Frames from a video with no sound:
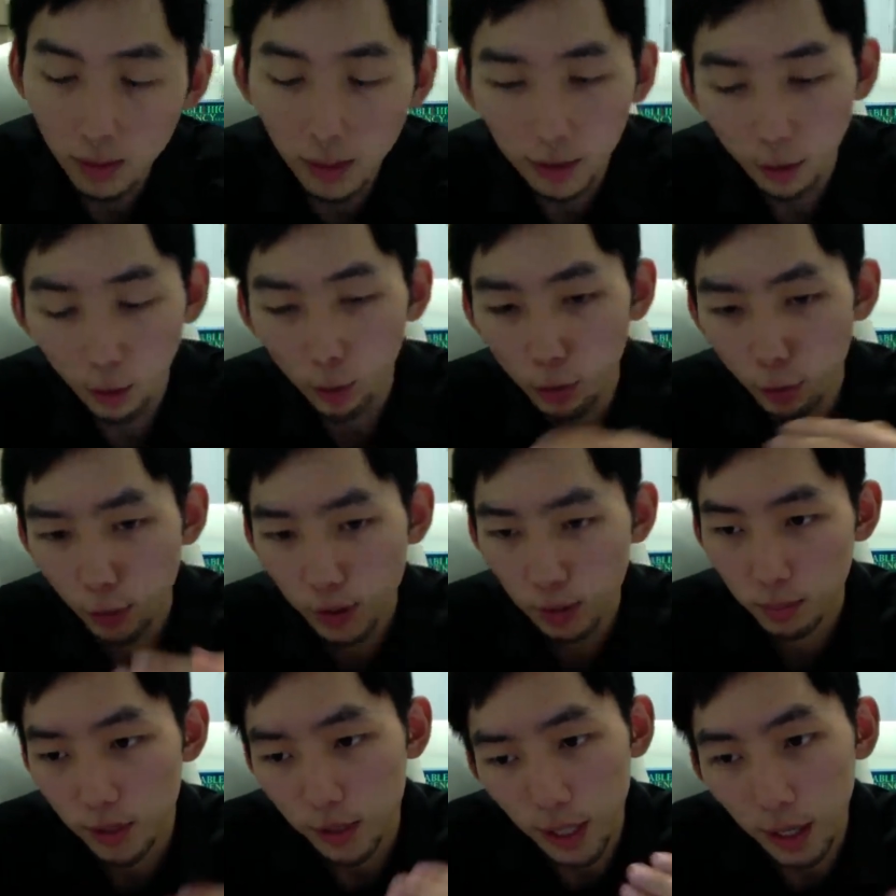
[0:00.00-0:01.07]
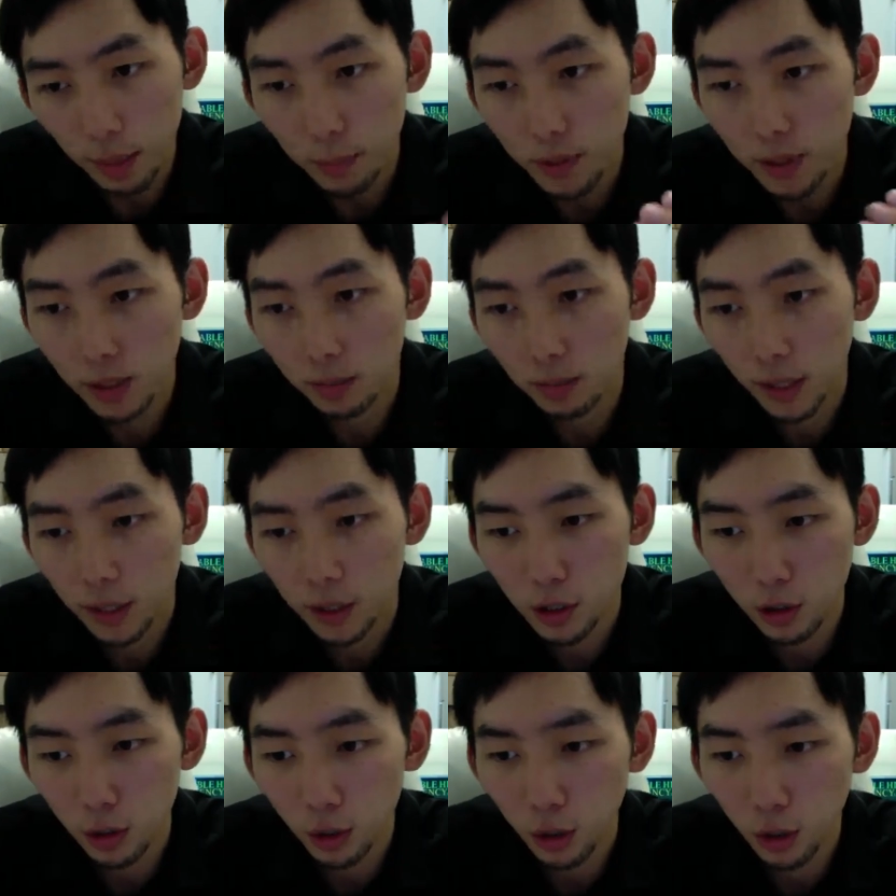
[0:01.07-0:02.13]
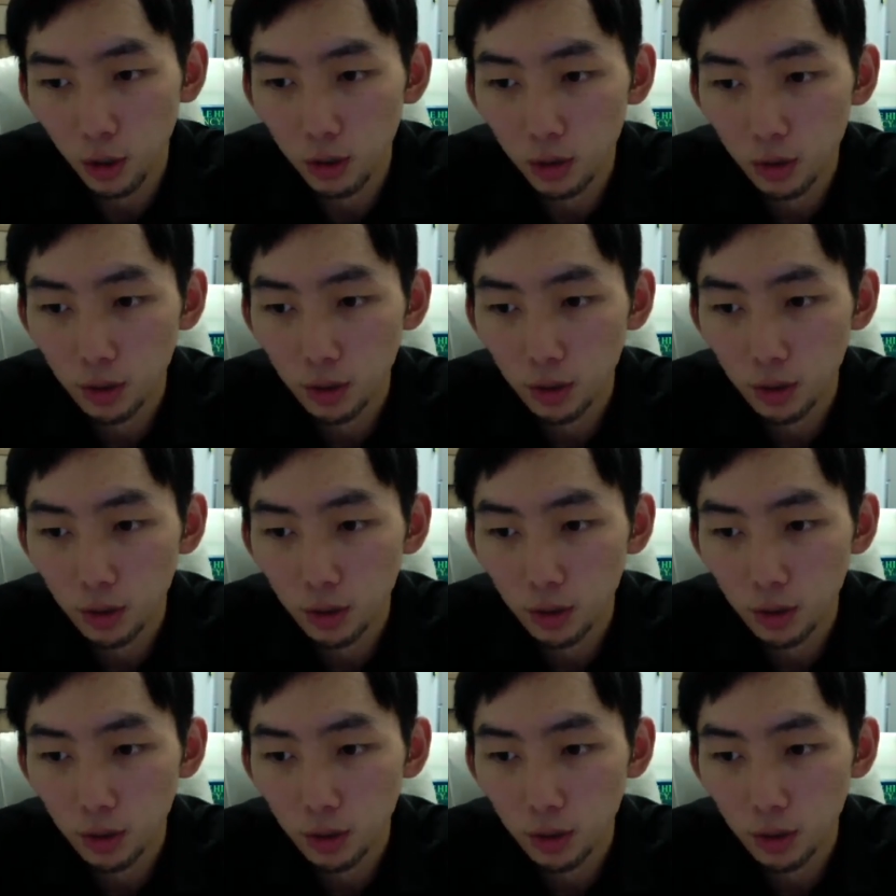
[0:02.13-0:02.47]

go through some steps and make sure